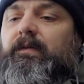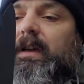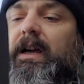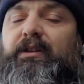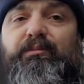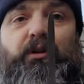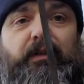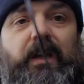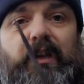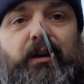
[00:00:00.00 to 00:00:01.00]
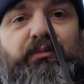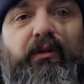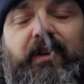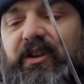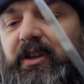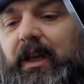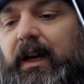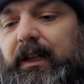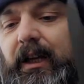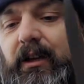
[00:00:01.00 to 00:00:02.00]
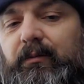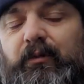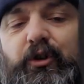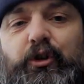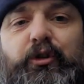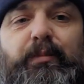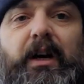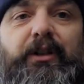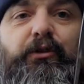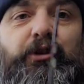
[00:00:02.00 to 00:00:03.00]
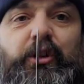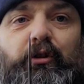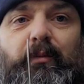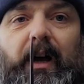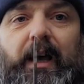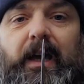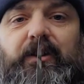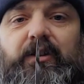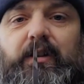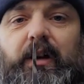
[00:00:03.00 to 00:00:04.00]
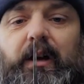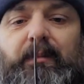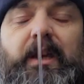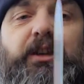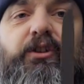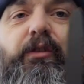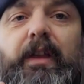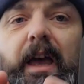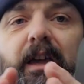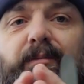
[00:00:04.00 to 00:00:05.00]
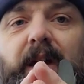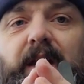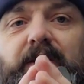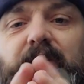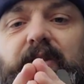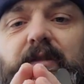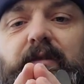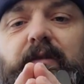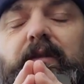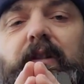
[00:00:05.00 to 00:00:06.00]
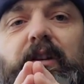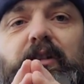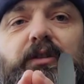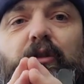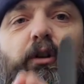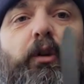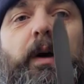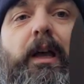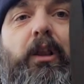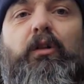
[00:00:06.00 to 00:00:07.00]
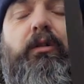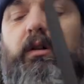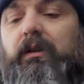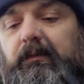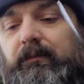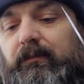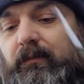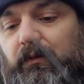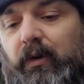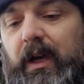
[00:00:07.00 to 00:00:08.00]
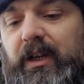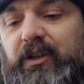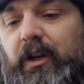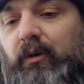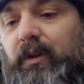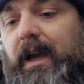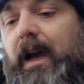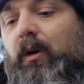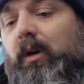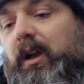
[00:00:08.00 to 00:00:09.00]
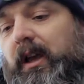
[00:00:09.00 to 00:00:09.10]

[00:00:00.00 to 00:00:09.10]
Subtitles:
I've improved it slightly just by touching up that edge and making sure the apex is all the way along. Okay, so now